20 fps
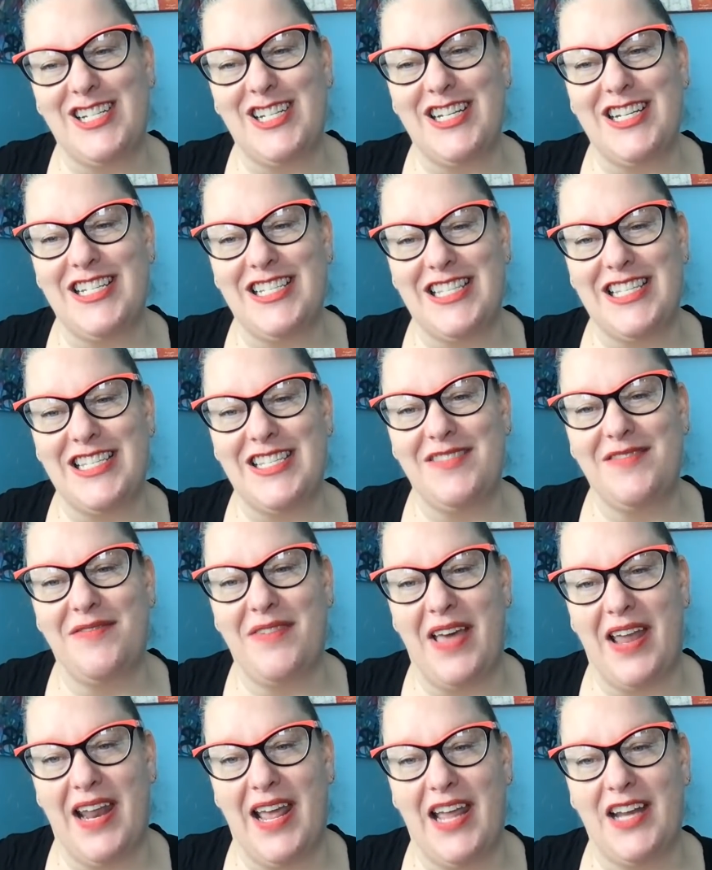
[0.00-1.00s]
Is this
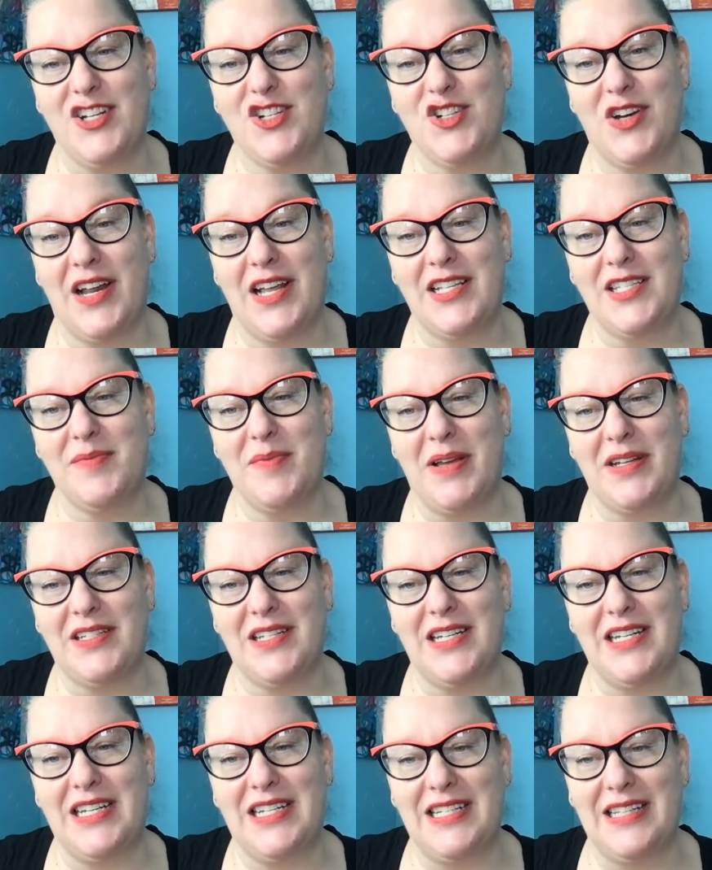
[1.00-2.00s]
FedEd? Should I expect any
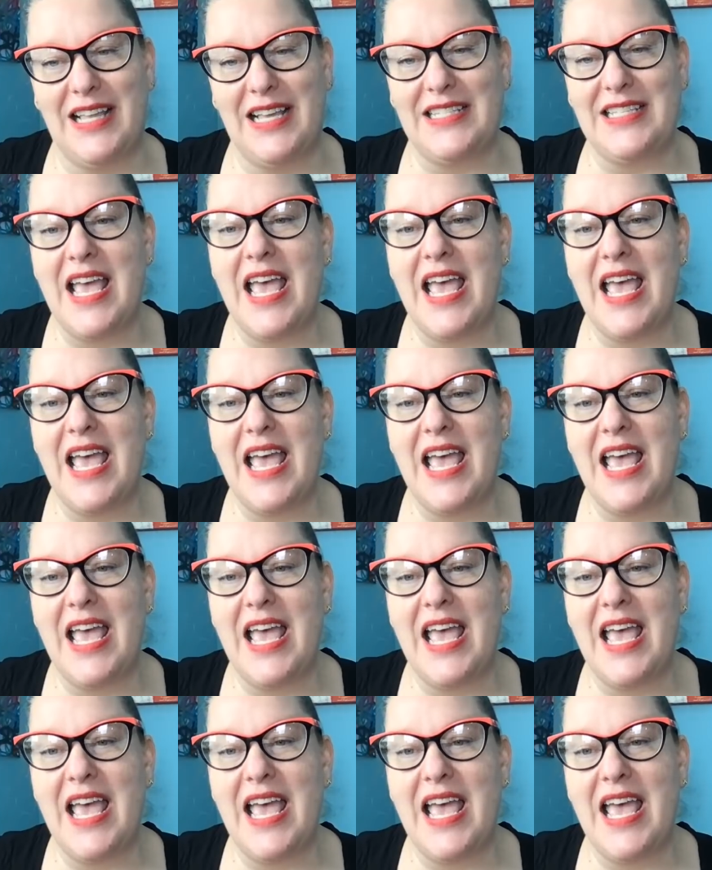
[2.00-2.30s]
delays?